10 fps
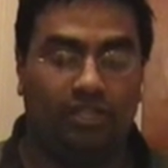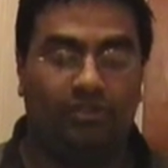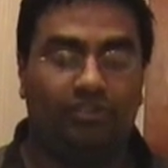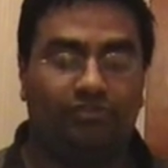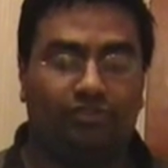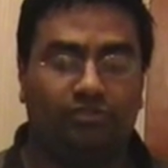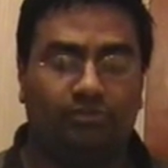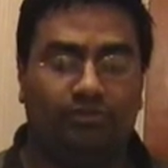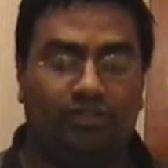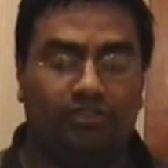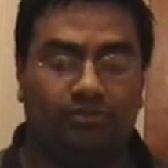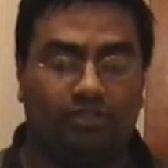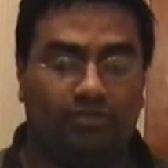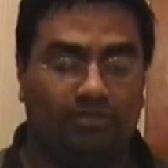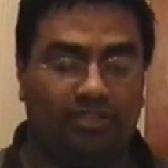This first movie is
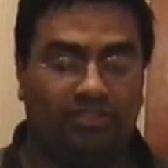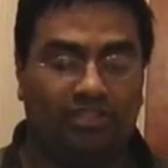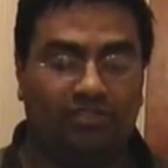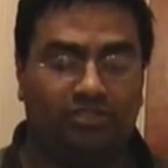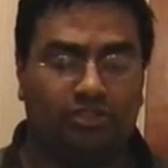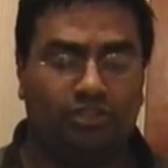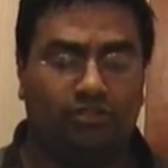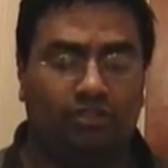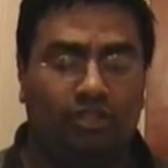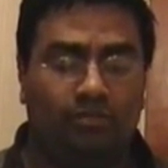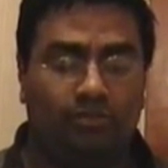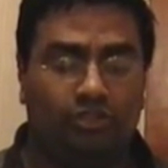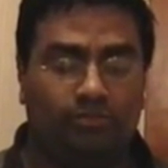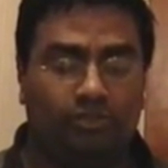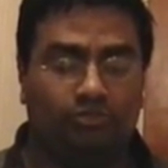directed by Steve Still, produced
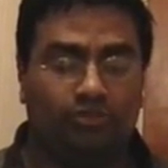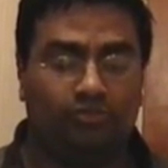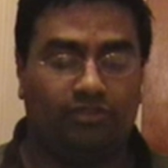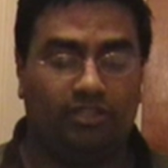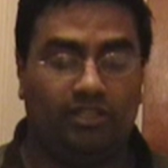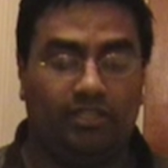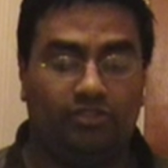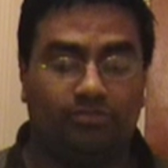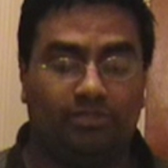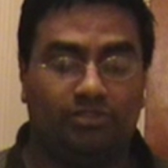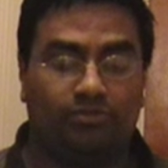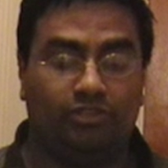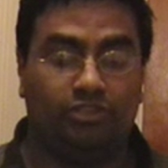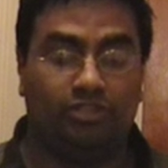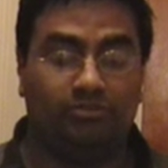by George Flynn, and just by Screen
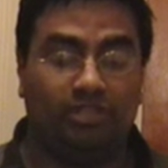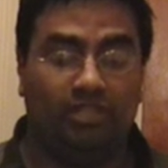Gems.